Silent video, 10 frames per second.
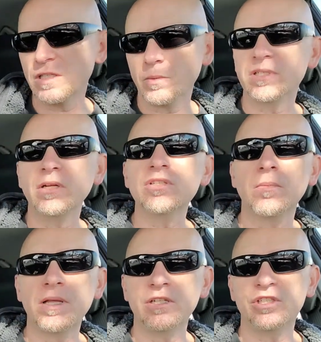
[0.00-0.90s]
There was still
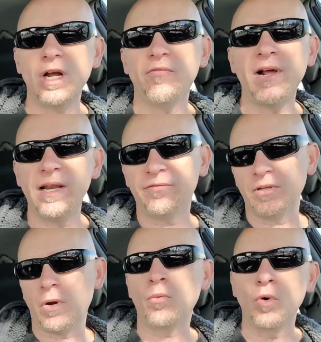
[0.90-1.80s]
some on the shelf. I left
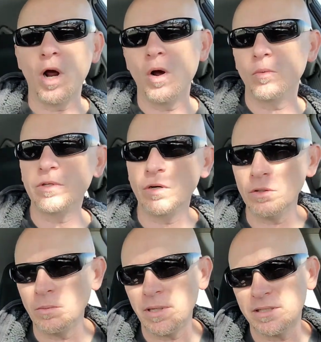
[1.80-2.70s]
a row, a
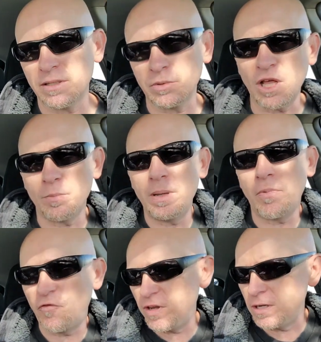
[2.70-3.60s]
little bit, because there was other people
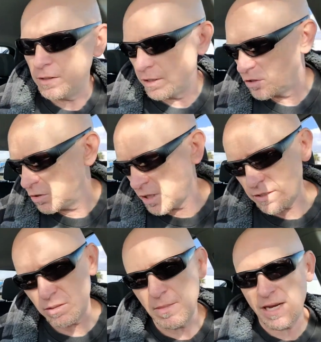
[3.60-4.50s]
fiending there. I
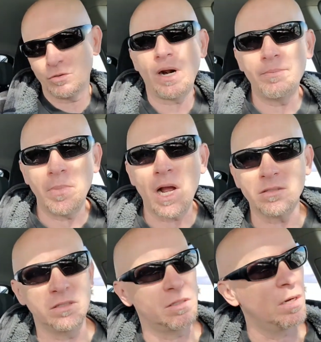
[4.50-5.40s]
seen guys grabbing
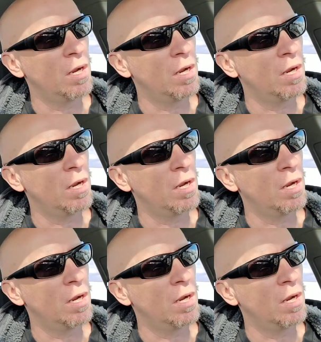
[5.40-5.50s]
boxes.